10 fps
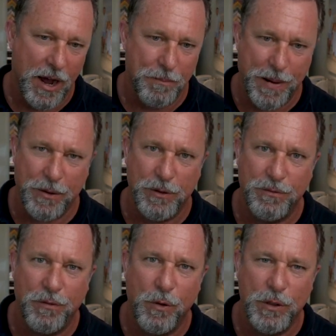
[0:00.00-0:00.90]
going
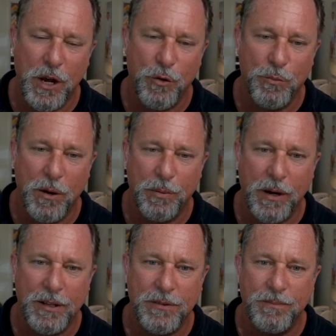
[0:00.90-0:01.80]
backwards and forwards, holding my
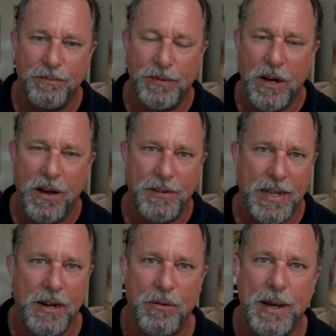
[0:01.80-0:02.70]
breath,
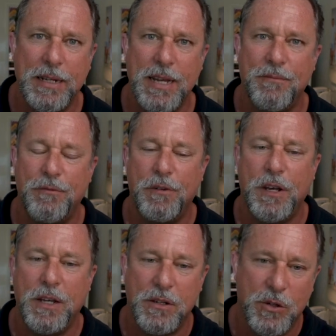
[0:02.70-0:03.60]
diving down to about ten
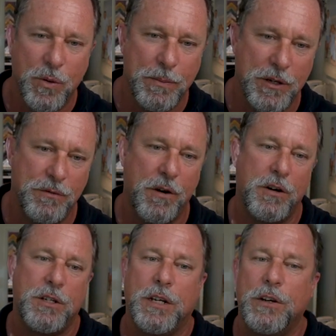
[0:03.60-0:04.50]
feet, swimming as
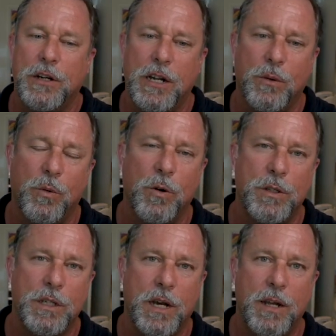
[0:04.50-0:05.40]
far as I could
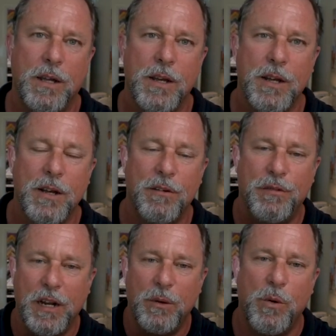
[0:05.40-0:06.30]
underwater,
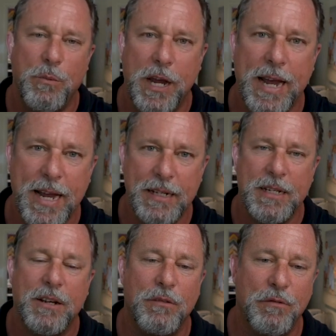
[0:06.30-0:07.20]
feeling with my
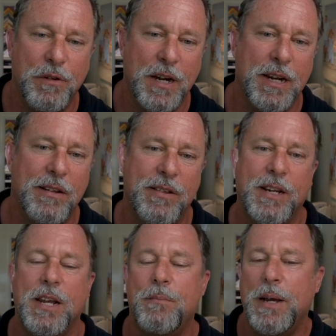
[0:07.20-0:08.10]
hands, couldn't feel
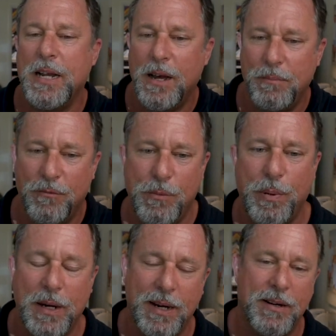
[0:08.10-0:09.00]
anything, come back up and
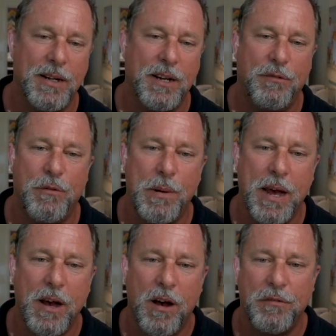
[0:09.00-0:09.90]
repeat. And I did it for
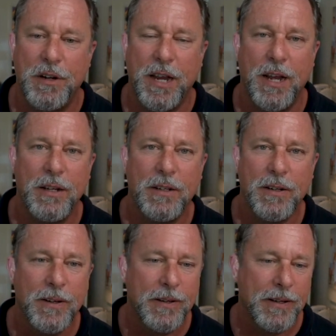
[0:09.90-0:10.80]
about half an hour